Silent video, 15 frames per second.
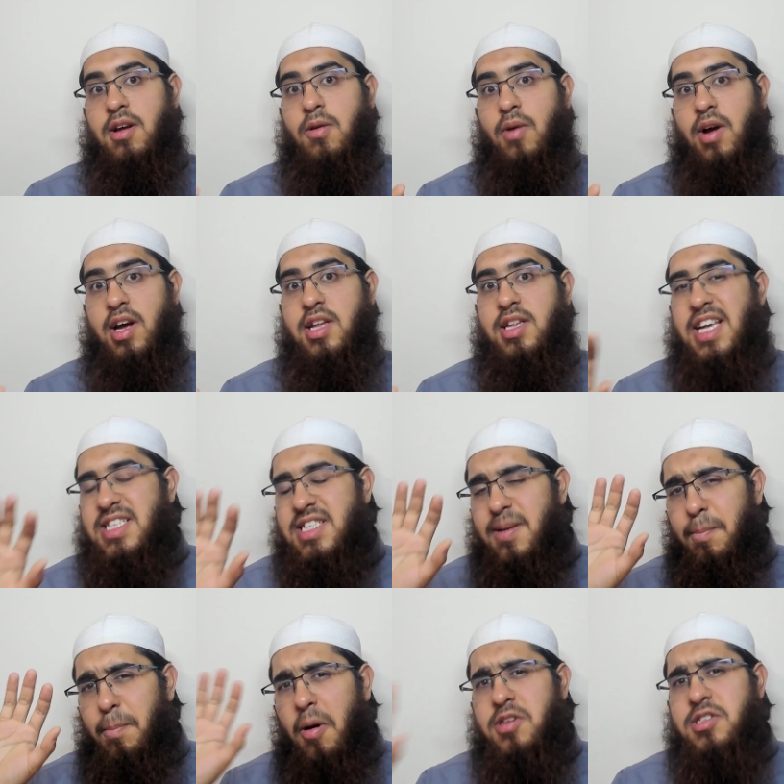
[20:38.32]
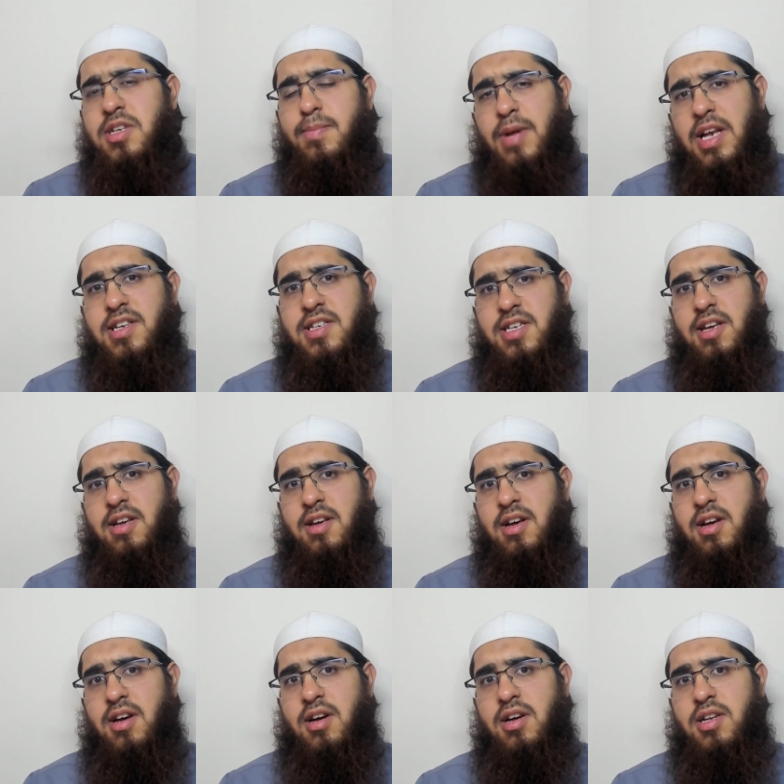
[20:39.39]
right? There's a possibility,
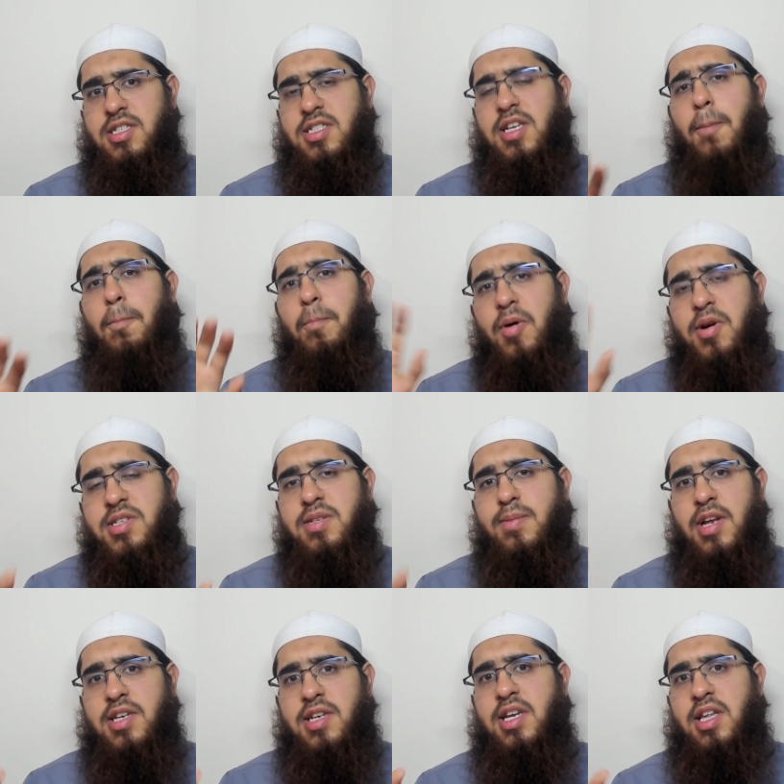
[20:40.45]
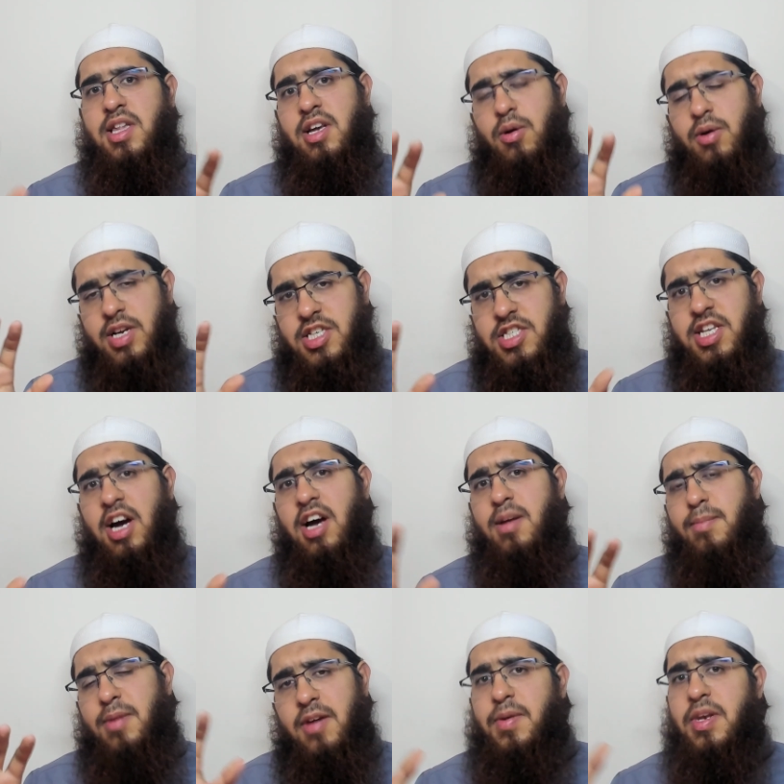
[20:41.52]
some possibility that your ijtihad
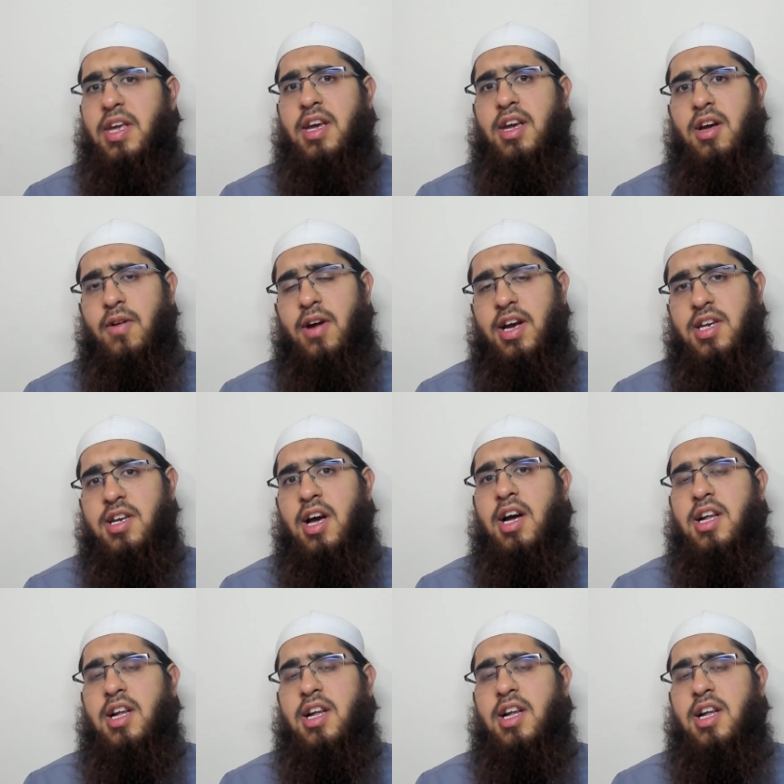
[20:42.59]
may have been incorrect,